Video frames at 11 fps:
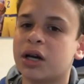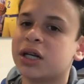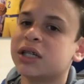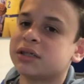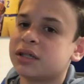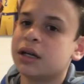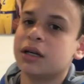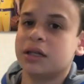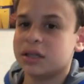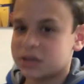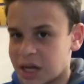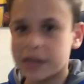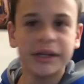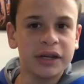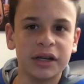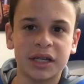Nuggets
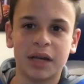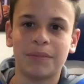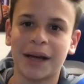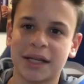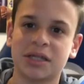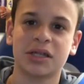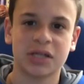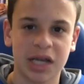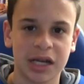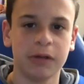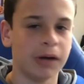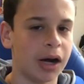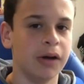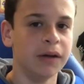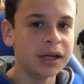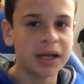sadly couldn't get past the second
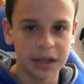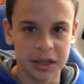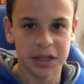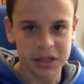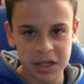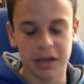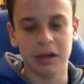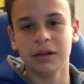round in this year.